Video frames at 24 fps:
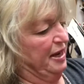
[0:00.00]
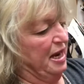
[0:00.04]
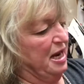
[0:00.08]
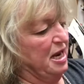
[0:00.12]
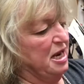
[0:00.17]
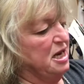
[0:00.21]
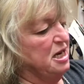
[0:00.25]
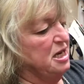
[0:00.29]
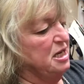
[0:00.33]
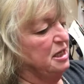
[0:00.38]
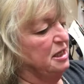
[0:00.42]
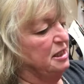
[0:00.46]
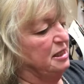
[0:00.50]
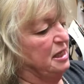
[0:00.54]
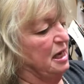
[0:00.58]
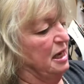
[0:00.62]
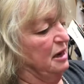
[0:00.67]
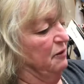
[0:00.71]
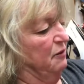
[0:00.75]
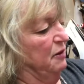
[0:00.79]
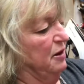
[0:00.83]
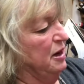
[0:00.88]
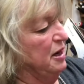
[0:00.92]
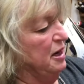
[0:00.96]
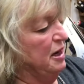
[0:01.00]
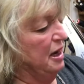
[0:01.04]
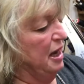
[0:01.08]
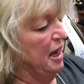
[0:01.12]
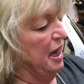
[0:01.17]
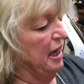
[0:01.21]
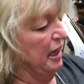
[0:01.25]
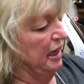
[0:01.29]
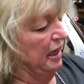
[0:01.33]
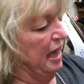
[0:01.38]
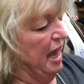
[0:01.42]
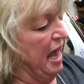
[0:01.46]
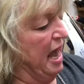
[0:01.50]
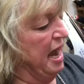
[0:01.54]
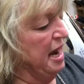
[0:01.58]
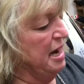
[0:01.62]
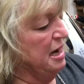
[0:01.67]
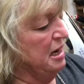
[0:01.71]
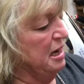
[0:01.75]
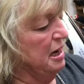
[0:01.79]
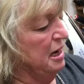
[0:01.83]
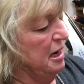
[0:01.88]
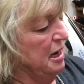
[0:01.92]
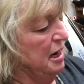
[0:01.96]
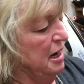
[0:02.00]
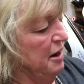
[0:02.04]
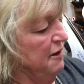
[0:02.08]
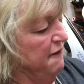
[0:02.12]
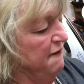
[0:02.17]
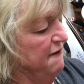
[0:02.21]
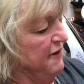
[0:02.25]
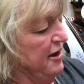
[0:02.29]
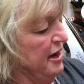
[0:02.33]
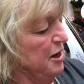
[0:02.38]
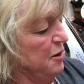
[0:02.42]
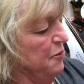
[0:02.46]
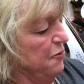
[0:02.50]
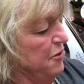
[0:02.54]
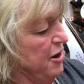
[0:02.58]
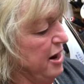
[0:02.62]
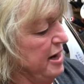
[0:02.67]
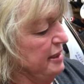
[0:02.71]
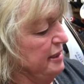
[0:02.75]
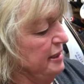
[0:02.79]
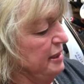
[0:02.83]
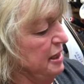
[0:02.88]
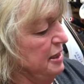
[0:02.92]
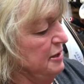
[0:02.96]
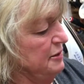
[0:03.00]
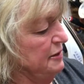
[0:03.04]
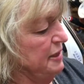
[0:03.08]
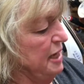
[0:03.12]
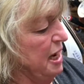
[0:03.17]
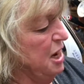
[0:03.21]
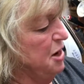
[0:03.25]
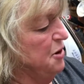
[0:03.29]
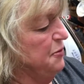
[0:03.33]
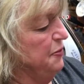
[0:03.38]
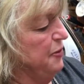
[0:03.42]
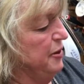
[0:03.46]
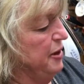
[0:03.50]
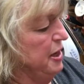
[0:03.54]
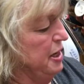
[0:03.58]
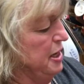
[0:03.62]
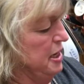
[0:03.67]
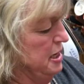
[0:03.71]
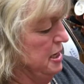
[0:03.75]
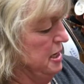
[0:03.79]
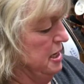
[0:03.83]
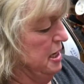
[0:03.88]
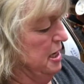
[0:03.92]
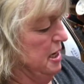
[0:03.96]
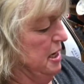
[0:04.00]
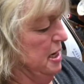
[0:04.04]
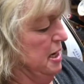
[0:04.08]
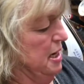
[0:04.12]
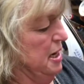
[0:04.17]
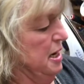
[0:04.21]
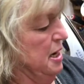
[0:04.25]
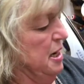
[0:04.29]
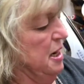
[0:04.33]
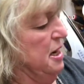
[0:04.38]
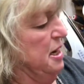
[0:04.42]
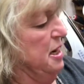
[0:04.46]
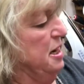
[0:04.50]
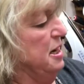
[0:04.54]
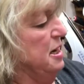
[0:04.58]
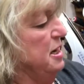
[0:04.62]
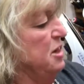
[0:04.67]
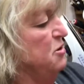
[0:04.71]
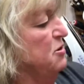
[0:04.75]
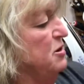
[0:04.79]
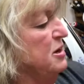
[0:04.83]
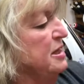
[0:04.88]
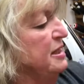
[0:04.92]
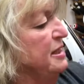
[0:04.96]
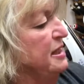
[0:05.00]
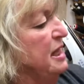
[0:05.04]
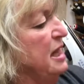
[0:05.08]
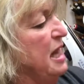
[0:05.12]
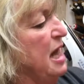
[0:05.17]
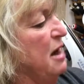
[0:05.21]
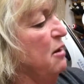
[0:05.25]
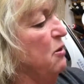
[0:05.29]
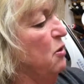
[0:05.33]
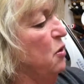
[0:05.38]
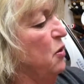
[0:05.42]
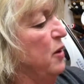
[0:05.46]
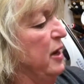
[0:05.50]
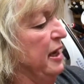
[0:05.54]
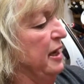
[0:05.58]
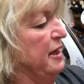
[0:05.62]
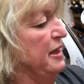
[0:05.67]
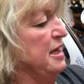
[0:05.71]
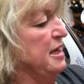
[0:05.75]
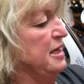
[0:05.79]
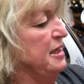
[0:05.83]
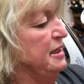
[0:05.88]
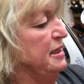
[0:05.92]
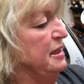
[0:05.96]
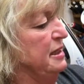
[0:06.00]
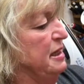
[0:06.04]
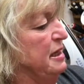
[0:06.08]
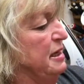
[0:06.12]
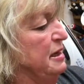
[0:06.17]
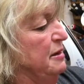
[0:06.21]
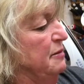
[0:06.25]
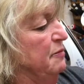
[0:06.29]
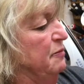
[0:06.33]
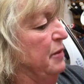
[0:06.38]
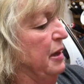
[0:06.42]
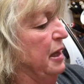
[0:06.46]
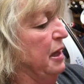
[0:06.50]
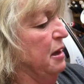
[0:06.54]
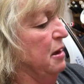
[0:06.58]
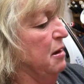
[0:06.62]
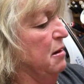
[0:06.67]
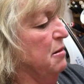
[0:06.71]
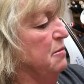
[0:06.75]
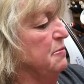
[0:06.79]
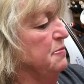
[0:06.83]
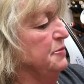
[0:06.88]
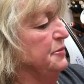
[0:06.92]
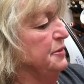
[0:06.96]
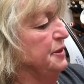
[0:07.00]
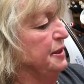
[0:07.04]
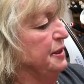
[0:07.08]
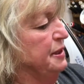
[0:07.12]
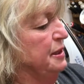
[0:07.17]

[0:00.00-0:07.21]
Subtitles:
So again, finger press those open. You can see how quick this becomes.